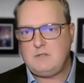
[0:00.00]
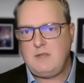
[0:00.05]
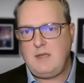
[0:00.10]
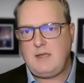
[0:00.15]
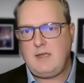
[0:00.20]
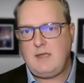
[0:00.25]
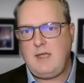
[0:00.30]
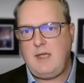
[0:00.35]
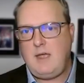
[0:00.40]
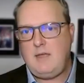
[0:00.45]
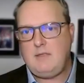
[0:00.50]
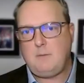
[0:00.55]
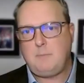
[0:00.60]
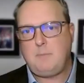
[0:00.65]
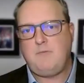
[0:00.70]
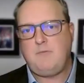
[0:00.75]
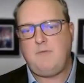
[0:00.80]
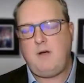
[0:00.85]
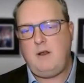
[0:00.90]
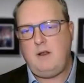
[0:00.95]
that they can. They're
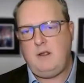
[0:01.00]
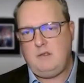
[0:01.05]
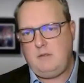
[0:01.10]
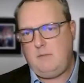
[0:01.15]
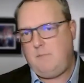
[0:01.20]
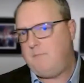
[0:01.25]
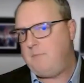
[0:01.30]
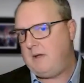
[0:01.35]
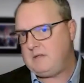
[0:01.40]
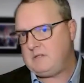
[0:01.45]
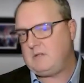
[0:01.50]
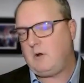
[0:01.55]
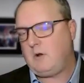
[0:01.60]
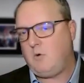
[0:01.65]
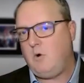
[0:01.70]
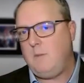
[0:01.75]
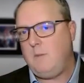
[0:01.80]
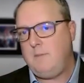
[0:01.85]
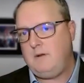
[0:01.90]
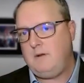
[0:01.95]
providing the best
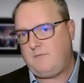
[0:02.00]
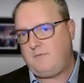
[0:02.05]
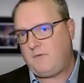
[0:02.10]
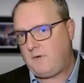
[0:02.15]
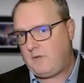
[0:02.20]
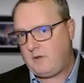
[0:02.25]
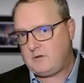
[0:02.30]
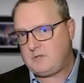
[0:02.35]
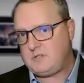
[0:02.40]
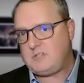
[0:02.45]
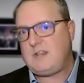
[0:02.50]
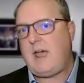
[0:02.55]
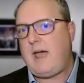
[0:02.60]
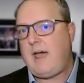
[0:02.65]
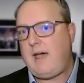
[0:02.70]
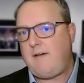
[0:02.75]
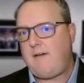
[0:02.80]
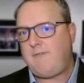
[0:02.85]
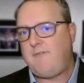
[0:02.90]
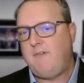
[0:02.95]
equipment for their
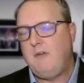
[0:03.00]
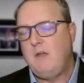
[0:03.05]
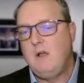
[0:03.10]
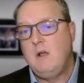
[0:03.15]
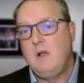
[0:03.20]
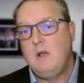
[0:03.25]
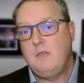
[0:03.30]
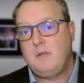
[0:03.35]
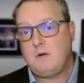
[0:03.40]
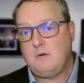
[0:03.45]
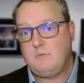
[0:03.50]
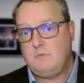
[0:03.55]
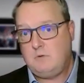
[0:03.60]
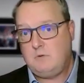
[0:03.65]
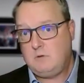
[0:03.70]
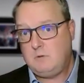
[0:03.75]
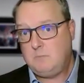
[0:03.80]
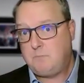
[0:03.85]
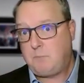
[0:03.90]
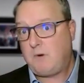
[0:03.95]
staff. They're
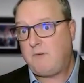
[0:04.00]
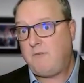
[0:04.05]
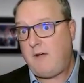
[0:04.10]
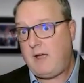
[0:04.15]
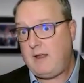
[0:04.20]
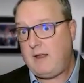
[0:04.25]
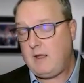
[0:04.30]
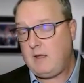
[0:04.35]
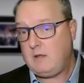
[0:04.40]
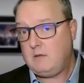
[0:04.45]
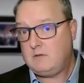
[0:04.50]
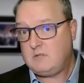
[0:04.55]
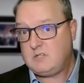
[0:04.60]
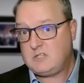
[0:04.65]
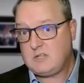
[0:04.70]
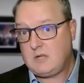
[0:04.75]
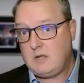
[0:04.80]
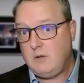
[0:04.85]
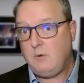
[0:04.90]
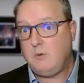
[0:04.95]
providing
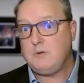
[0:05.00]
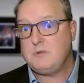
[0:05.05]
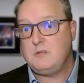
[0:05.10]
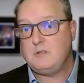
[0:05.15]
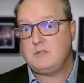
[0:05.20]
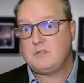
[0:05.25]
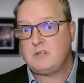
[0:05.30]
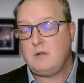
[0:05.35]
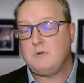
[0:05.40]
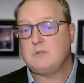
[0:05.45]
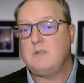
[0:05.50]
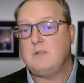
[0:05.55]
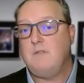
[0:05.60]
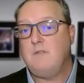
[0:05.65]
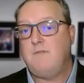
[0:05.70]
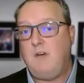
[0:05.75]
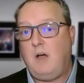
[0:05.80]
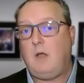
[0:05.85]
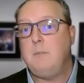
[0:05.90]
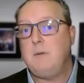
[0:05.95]
skills and skills
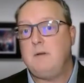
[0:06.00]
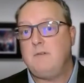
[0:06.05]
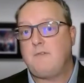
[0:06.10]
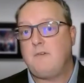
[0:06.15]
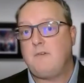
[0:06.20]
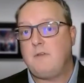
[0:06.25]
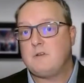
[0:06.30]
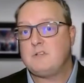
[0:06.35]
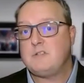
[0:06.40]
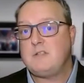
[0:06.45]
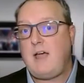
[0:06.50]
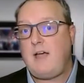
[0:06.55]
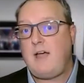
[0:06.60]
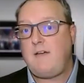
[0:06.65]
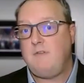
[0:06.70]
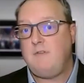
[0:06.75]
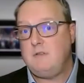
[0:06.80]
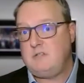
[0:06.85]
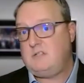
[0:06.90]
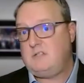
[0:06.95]
development for their
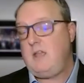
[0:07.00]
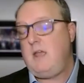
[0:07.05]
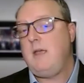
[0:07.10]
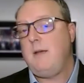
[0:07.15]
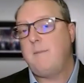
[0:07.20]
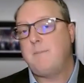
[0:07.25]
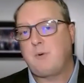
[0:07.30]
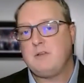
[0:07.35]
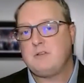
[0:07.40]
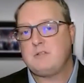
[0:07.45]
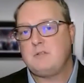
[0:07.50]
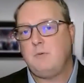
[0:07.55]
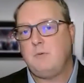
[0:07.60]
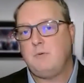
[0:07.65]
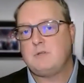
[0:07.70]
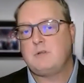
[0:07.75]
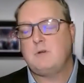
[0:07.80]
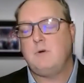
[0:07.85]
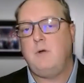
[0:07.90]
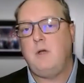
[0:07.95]
staff and staying abreast of
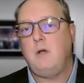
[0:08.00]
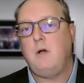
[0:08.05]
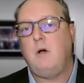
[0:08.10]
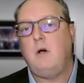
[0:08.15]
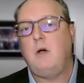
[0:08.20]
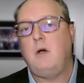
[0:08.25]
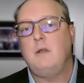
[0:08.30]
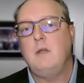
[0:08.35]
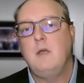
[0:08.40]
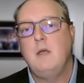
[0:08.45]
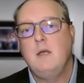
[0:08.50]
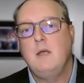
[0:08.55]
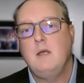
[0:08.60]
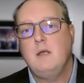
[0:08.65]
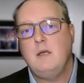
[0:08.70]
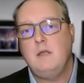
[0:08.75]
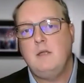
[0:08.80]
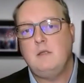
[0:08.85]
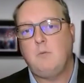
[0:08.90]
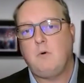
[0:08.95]
what's going on
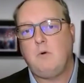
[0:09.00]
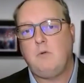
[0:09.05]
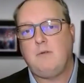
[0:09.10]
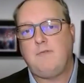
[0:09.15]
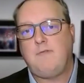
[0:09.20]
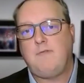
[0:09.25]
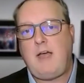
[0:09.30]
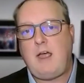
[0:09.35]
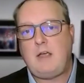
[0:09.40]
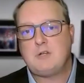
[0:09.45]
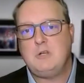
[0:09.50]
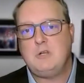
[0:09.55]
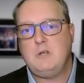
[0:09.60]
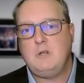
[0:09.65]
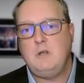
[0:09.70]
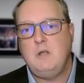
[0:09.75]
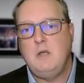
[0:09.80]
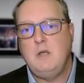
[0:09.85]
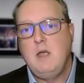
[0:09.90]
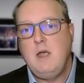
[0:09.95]
in the world of
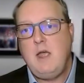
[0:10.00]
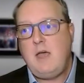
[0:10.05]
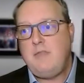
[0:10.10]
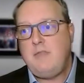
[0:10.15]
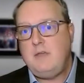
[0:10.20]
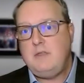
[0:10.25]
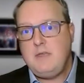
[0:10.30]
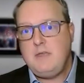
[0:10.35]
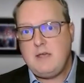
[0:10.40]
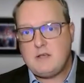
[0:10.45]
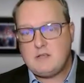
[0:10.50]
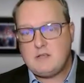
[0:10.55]
fashion. And then the